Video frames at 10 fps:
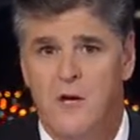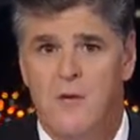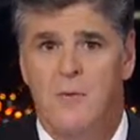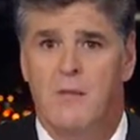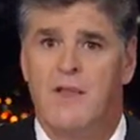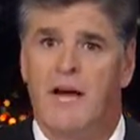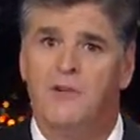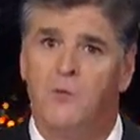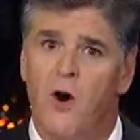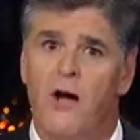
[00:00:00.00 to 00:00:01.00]
Maybe that's
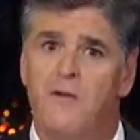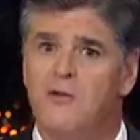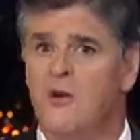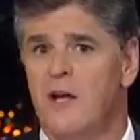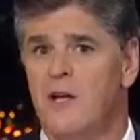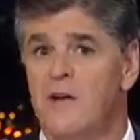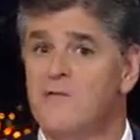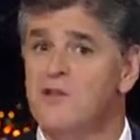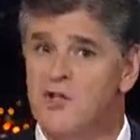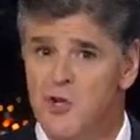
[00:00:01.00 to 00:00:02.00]
why they tried to
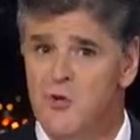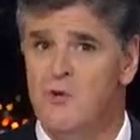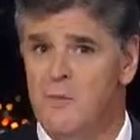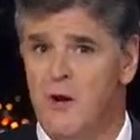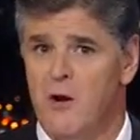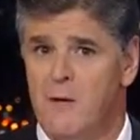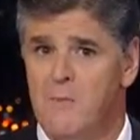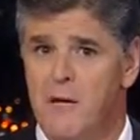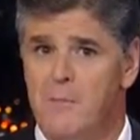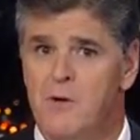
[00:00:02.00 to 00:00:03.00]
convince you, the American
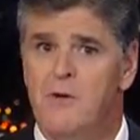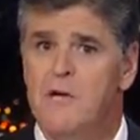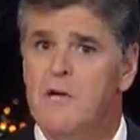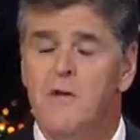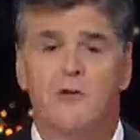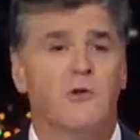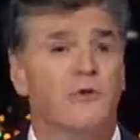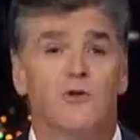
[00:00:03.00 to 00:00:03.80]
people, that this was